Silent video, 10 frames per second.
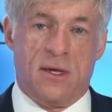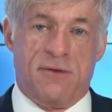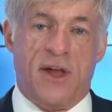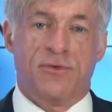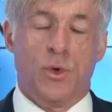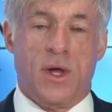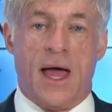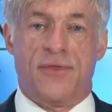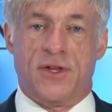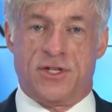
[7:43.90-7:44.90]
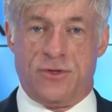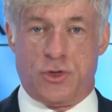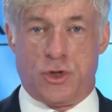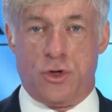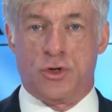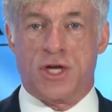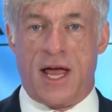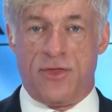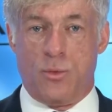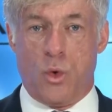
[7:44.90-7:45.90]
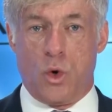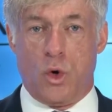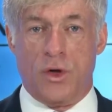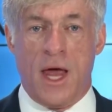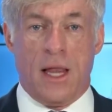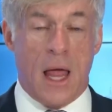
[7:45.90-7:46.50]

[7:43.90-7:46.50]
Faithful Catholics in the church and the world,